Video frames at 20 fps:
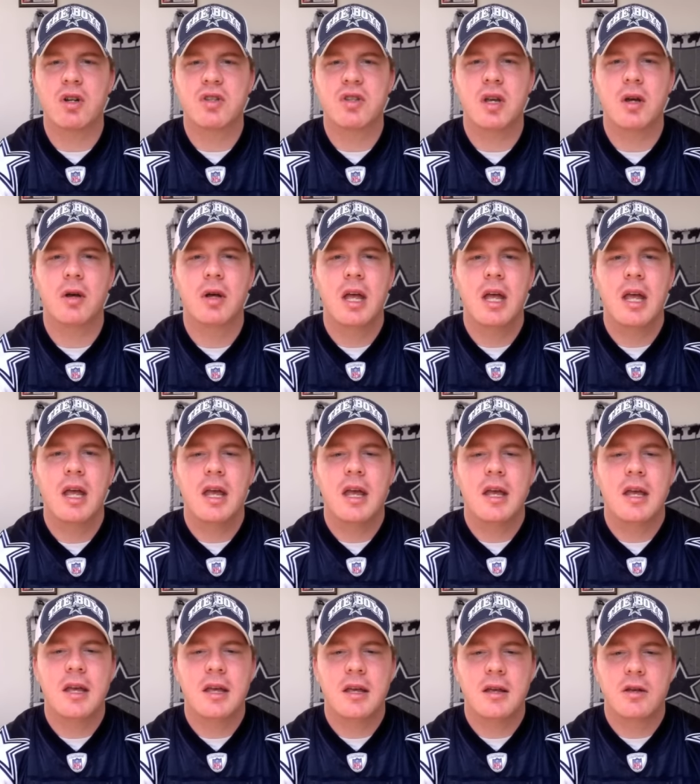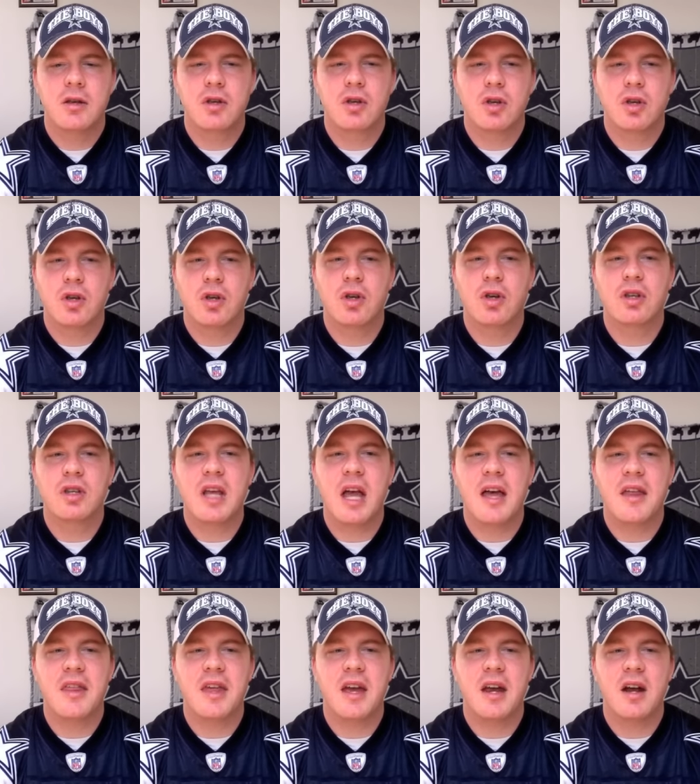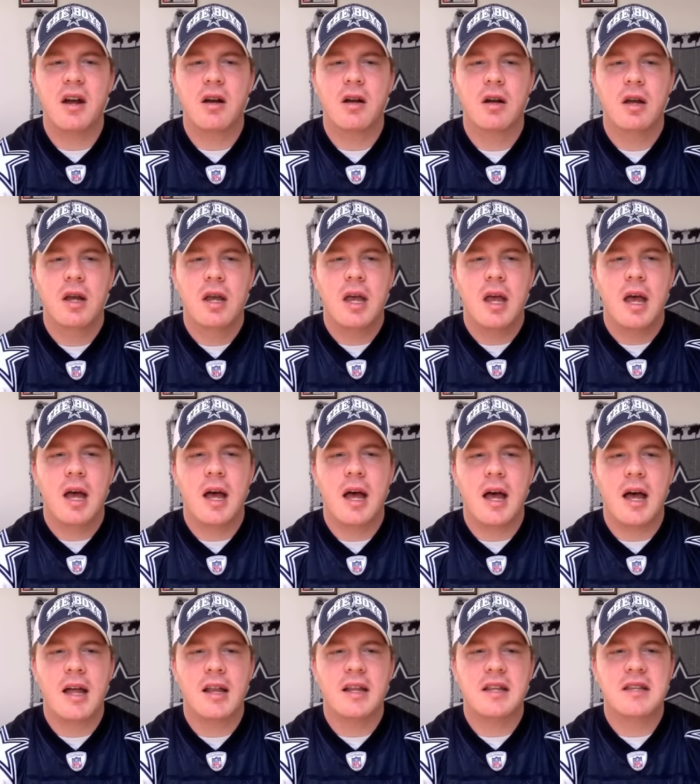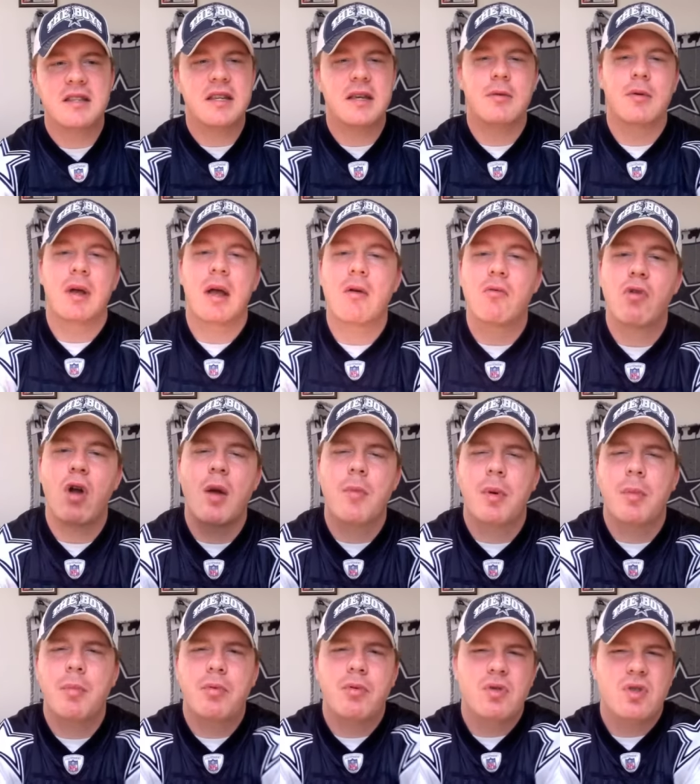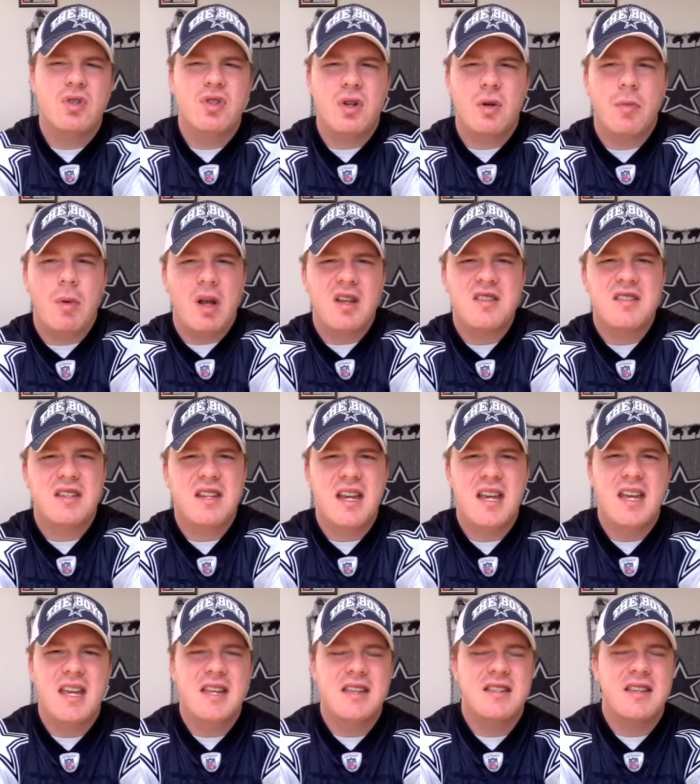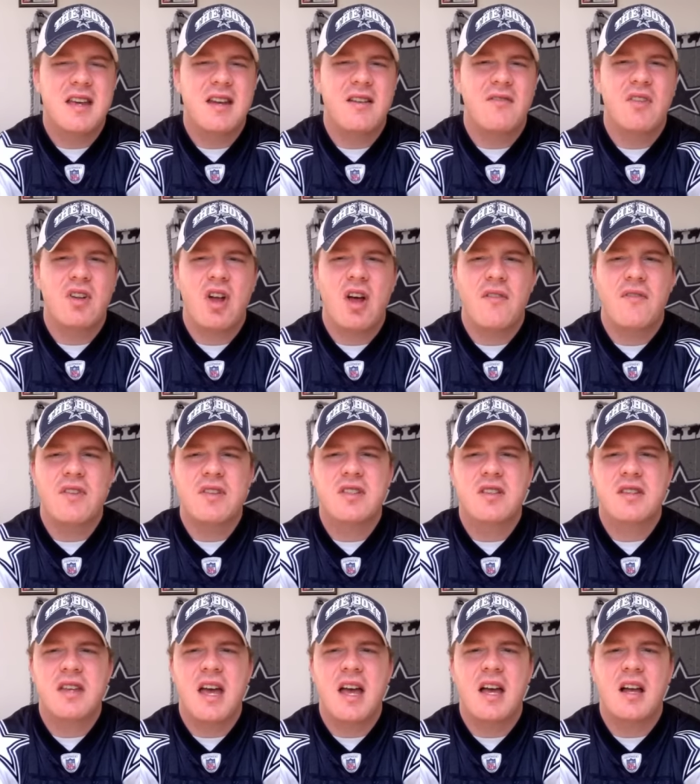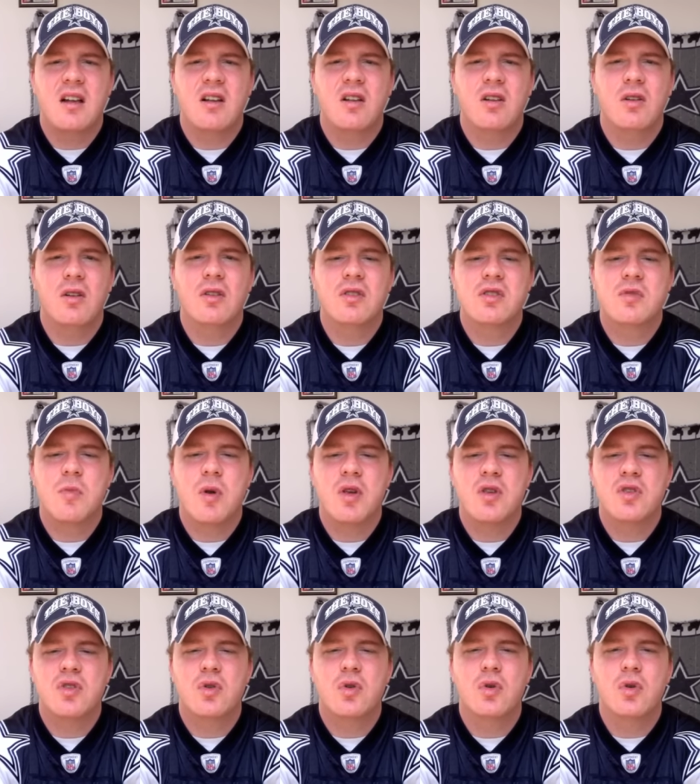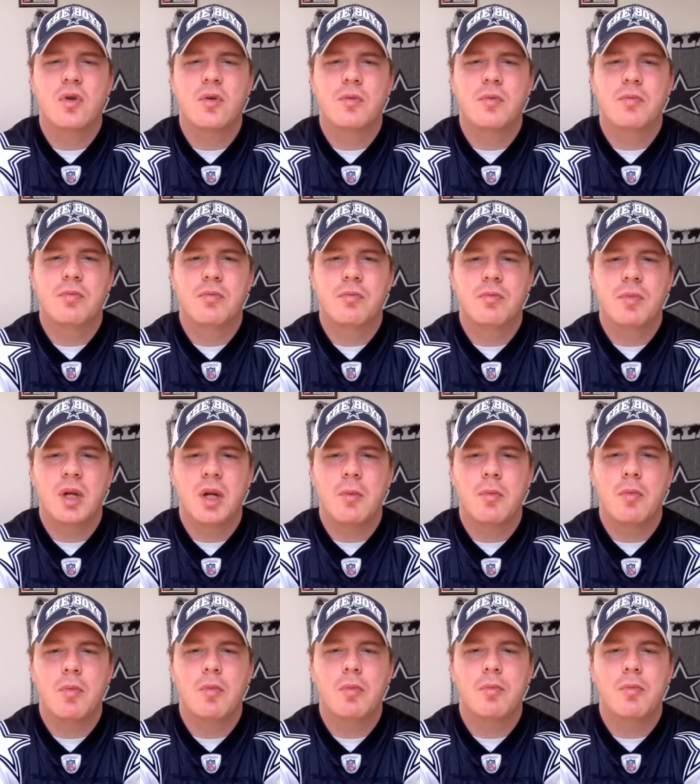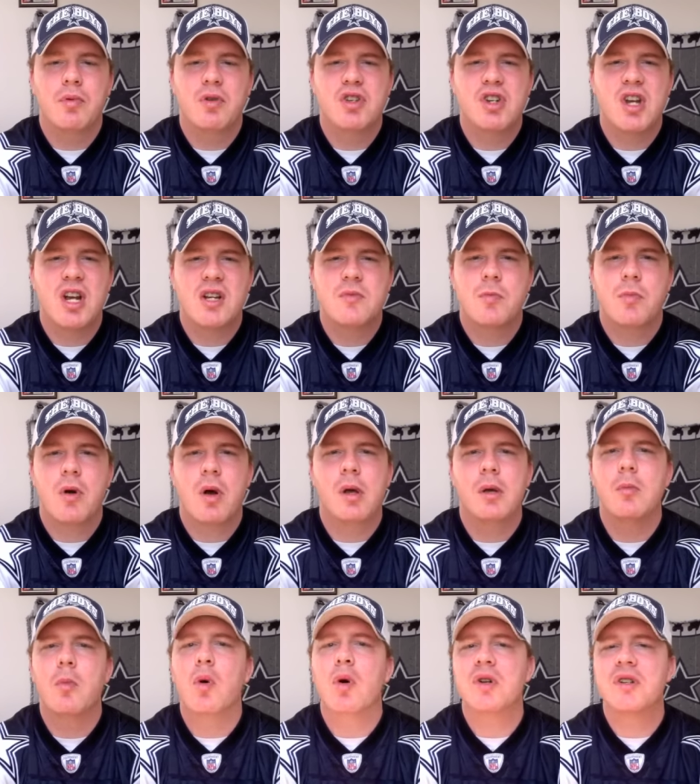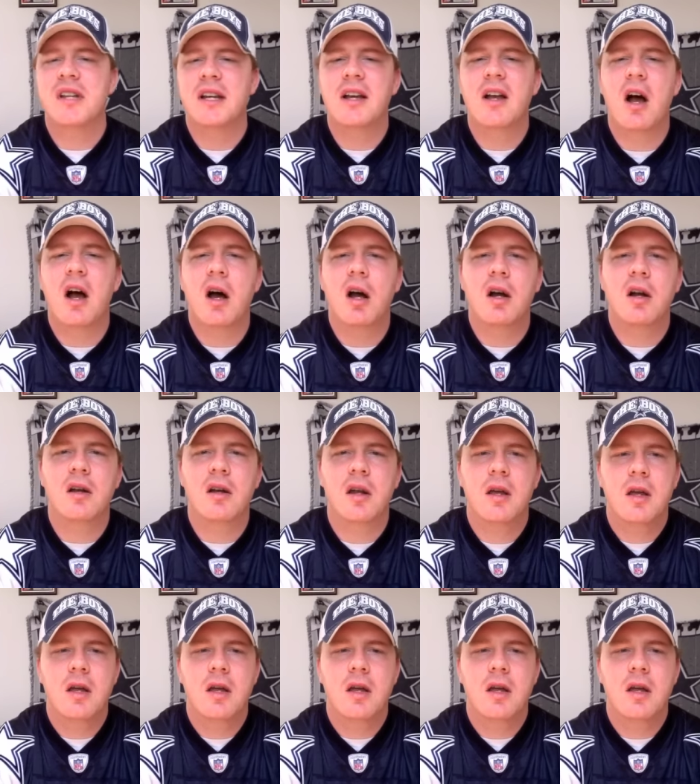So good guy there. Uh, let's see, we got Robert Brewster, Ball State. He's kind of an offensive tackle, small school, you know, projects probably more to guard.